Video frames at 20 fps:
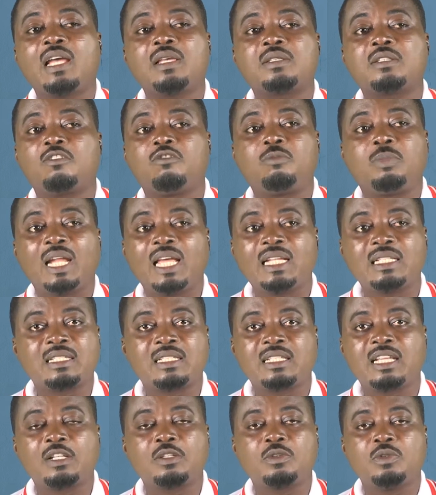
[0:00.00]
of plants
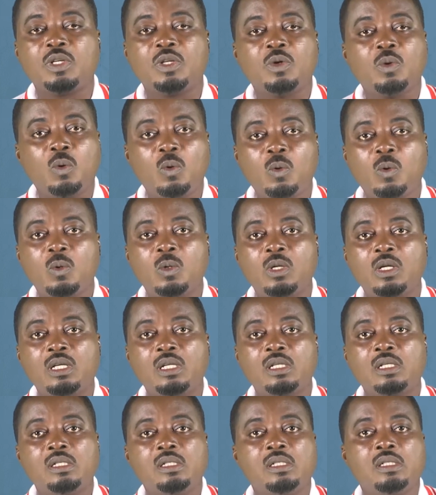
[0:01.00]
that we know,
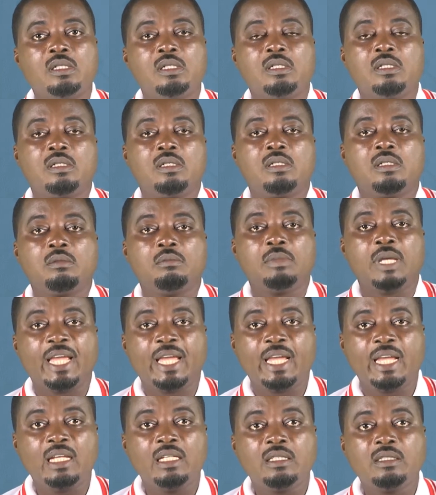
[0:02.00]

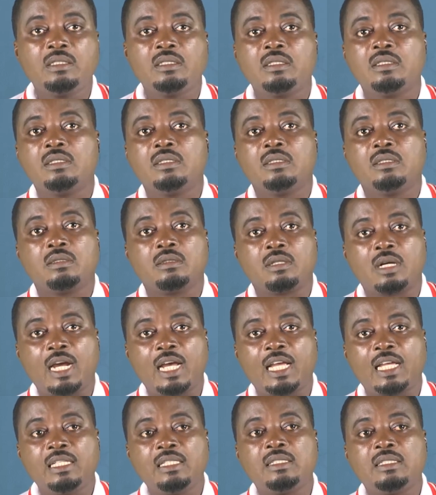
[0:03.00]
maize,
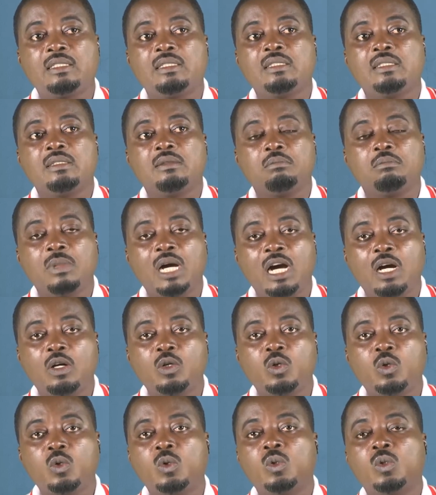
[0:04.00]
rice,
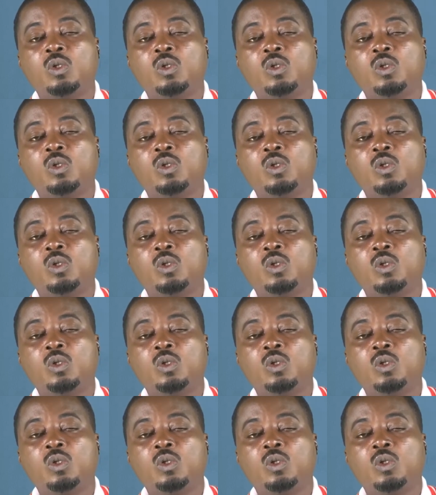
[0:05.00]
mango,